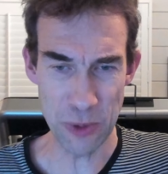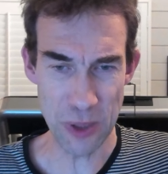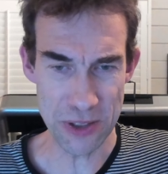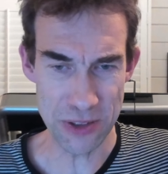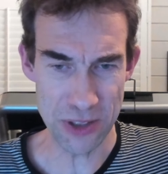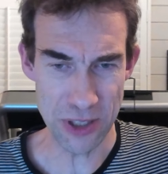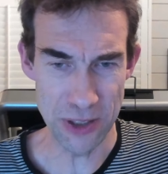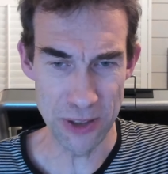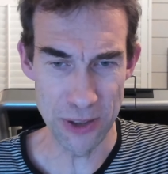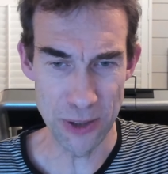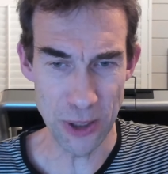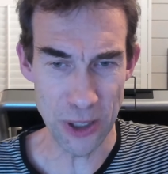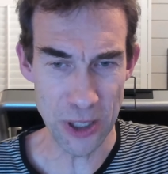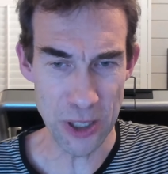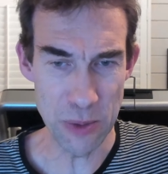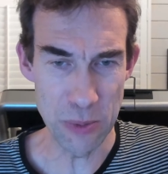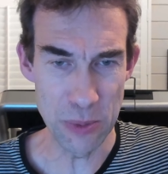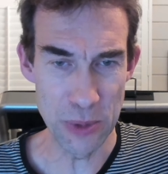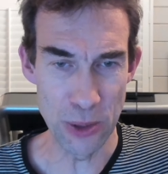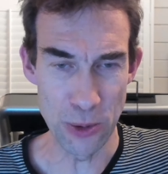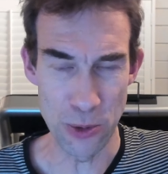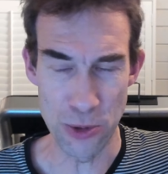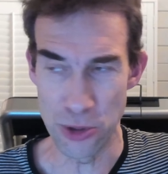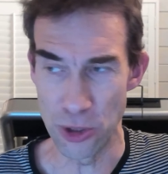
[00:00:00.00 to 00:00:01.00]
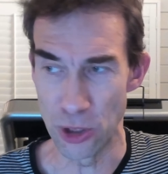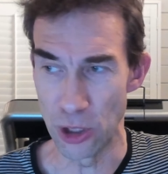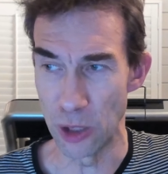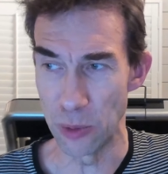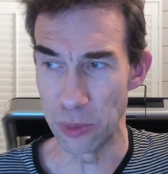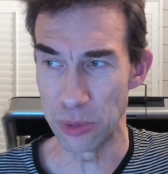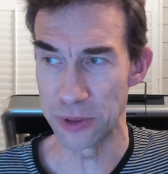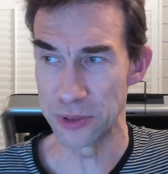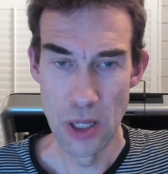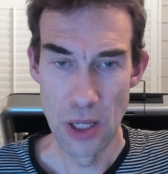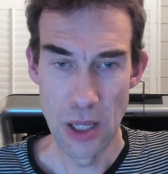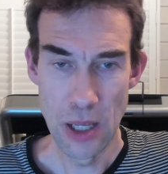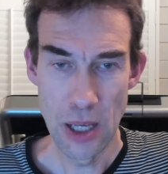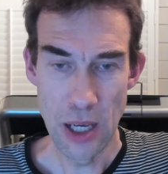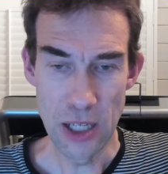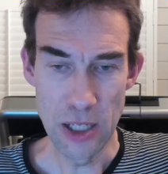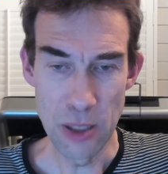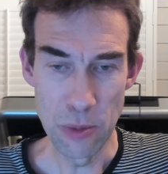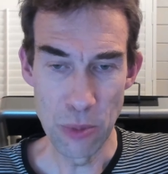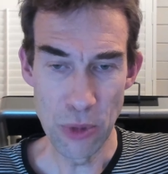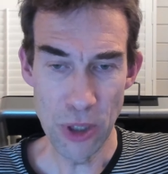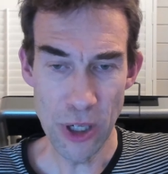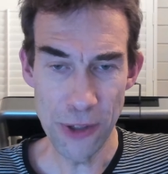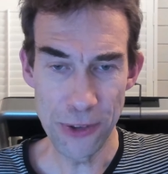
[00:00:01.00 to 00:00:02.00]
but that's a 9mm drop.
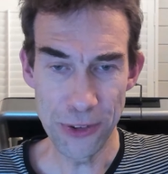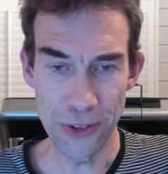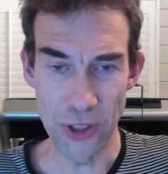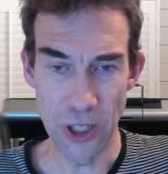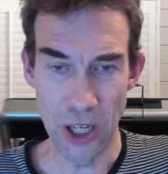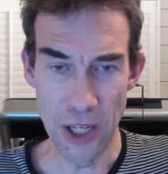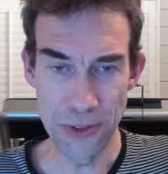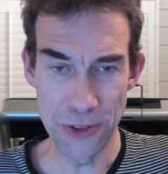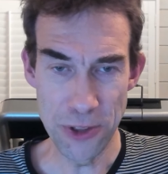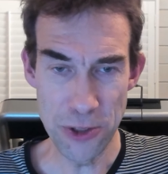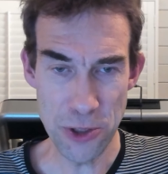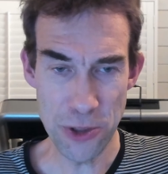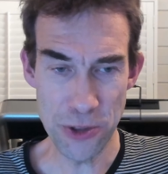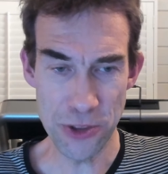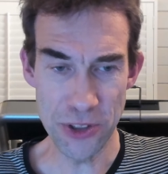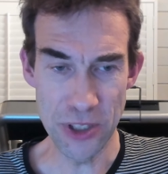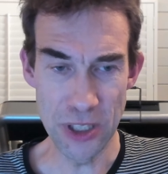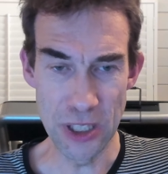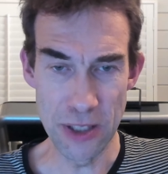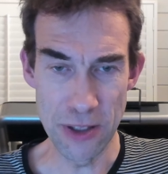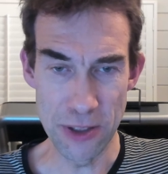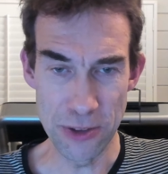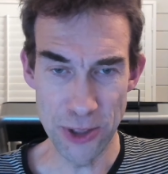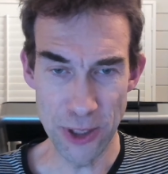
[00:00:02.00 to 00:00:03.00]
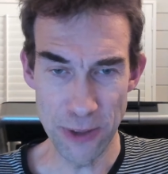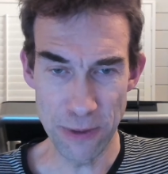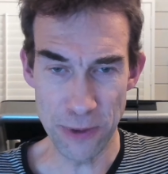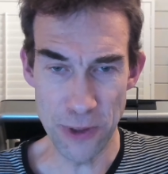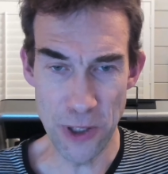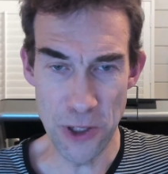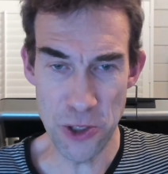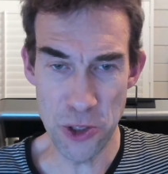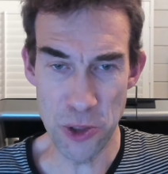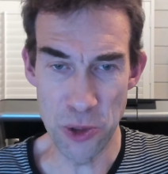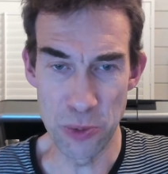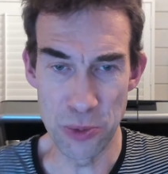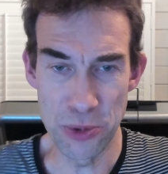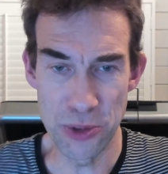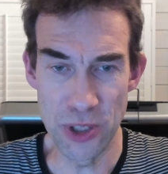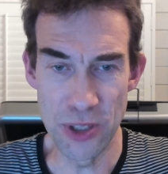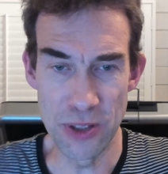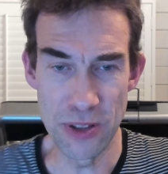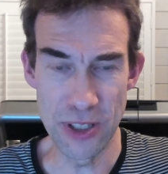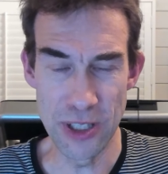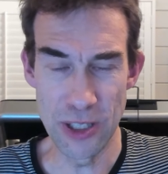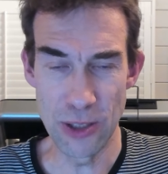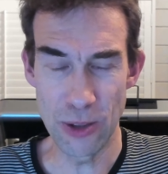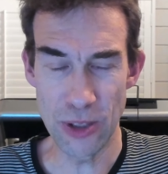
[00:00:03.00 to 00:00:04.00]
And in my size, interestingly, the differential
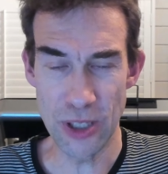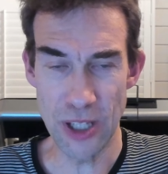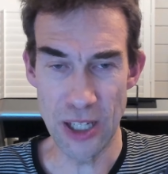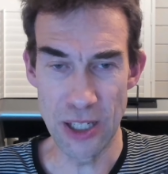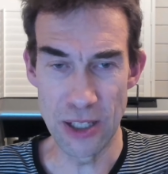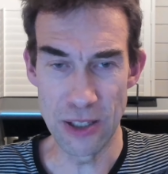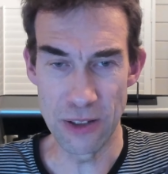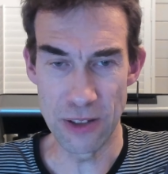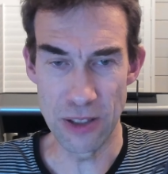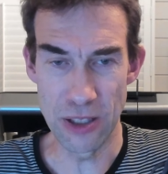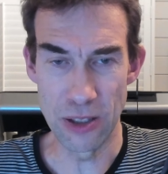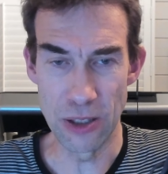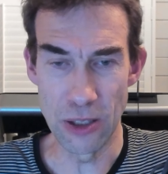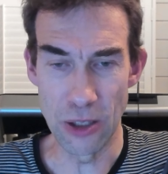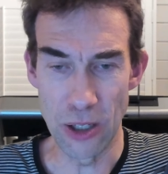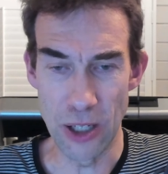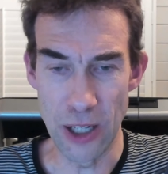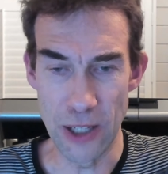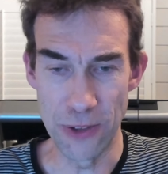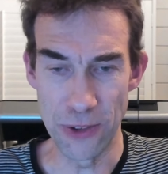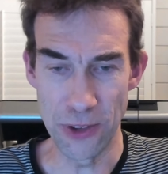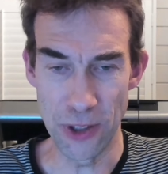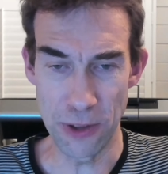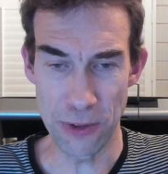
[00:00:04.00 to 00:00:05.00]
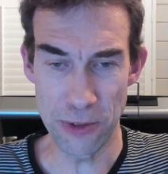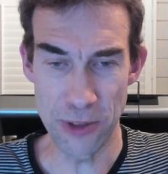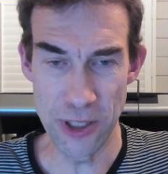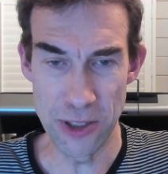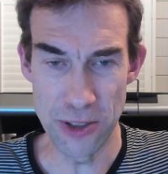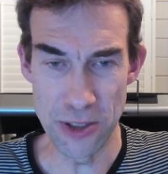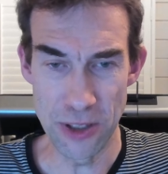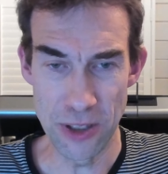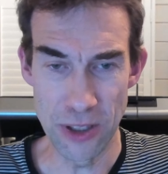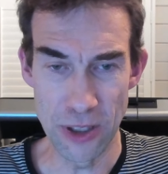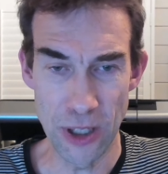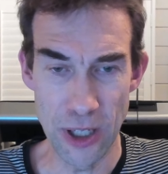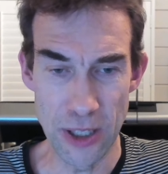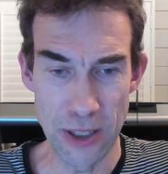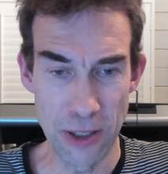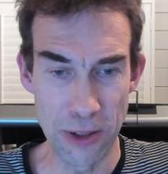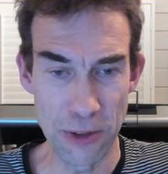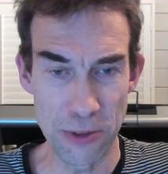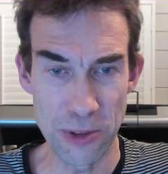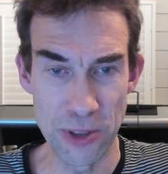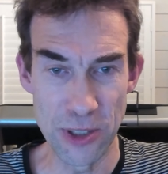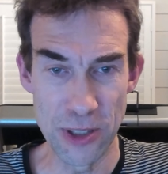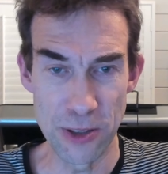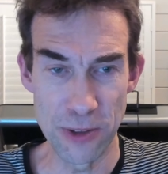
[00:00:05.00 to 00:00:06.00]
between the UK 9s at 309
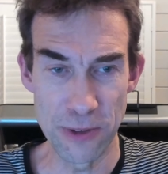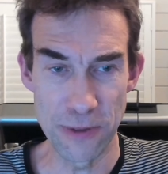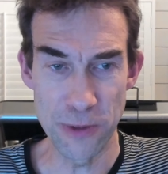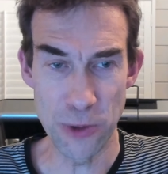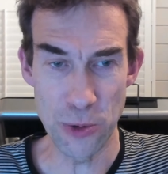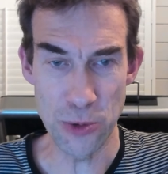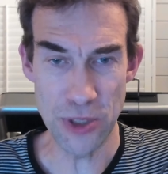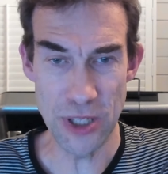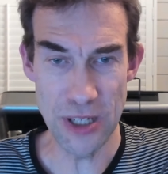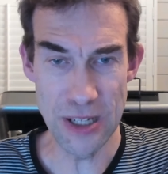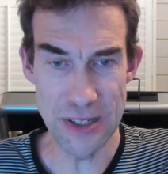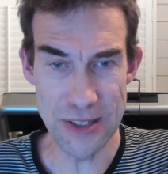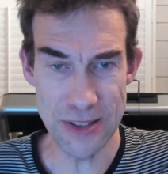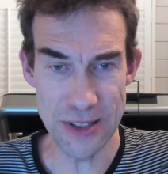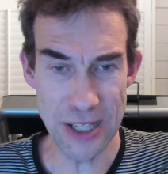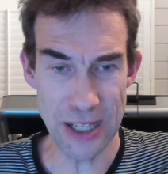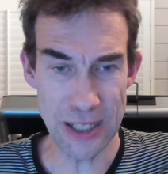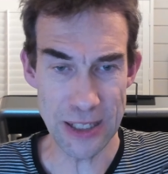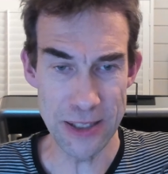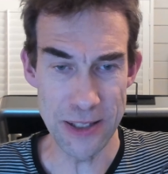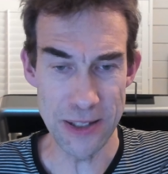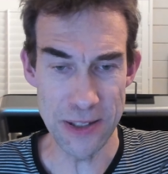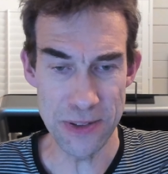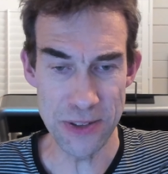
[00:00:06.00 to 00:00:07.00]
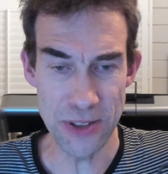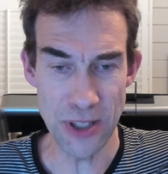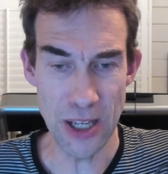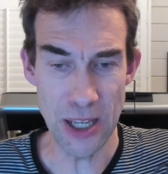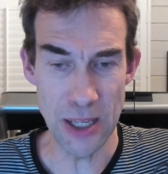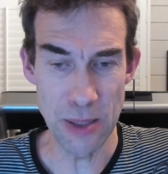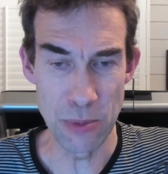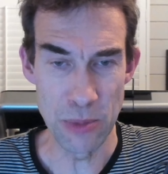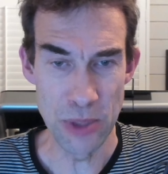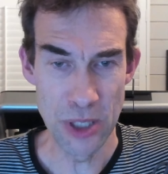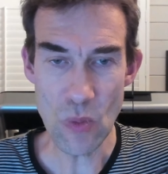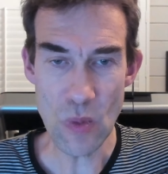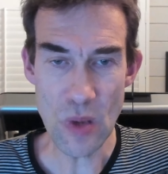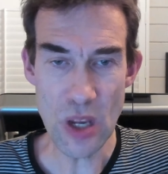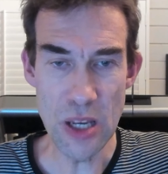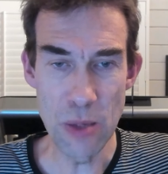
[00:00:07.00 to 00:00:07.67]
and 314 is exactly the same.